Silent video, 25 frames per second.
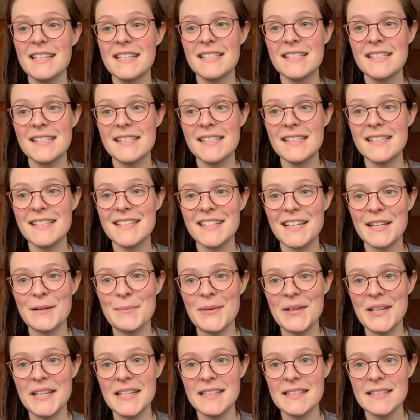Silica
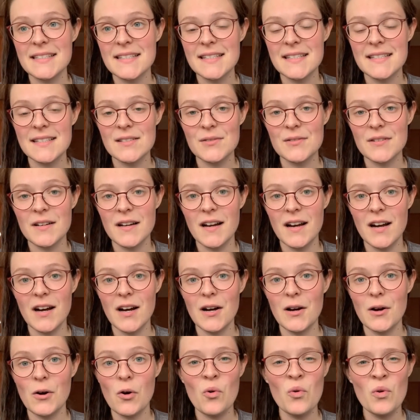beads,
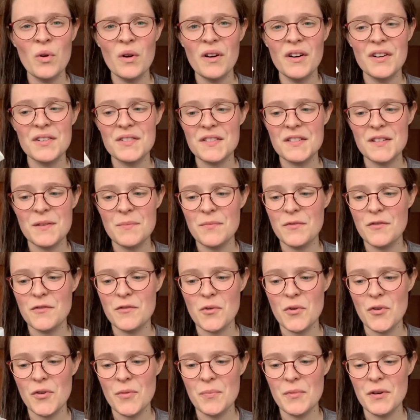or some
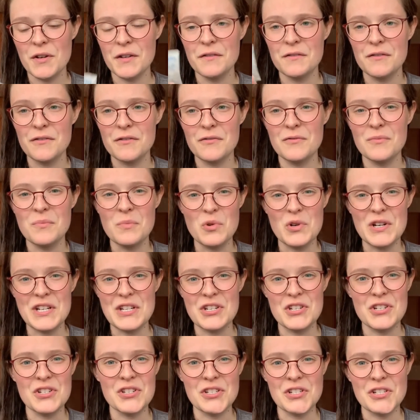form of
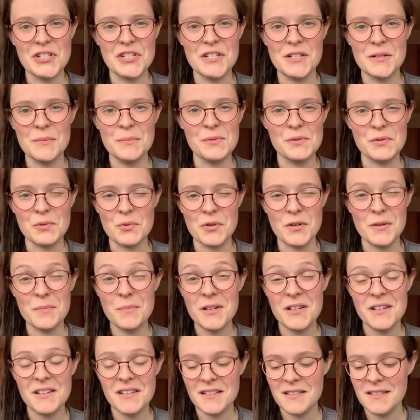moisture
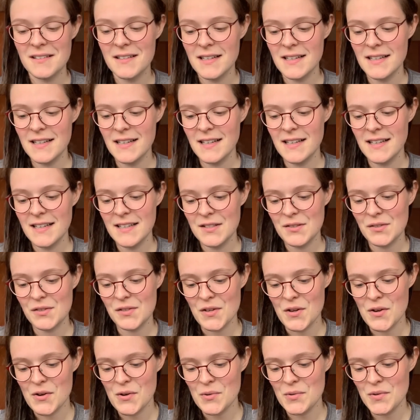absorber.
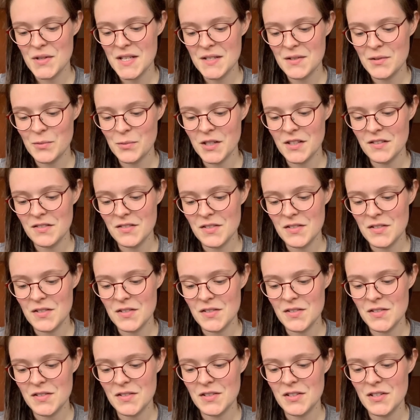So these
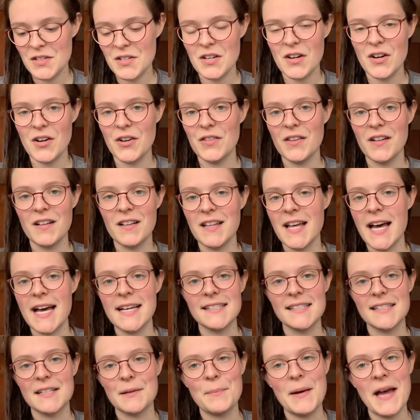ones are the
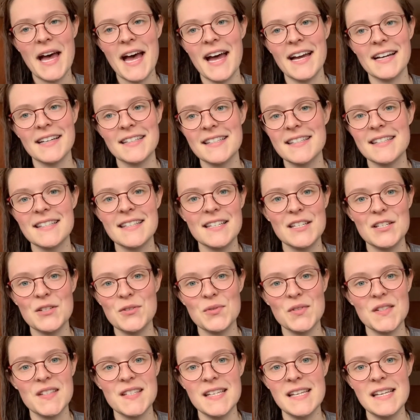classic packs that you
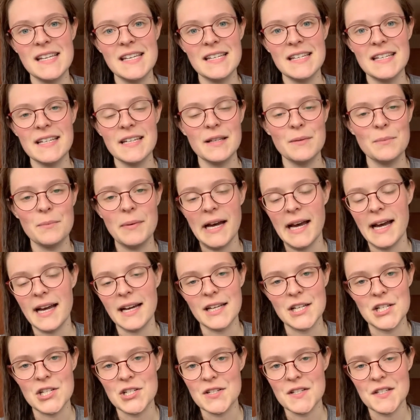see in
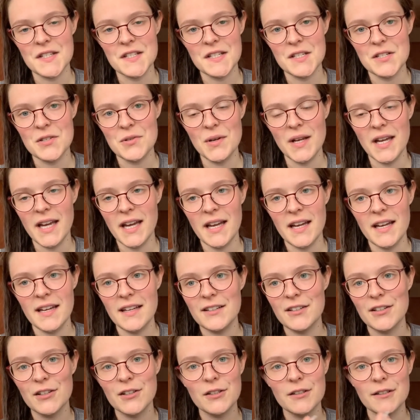packages that you get,
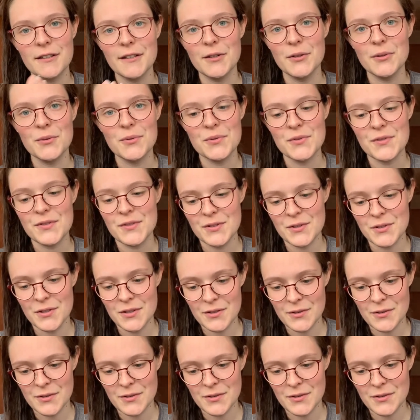or clothes, or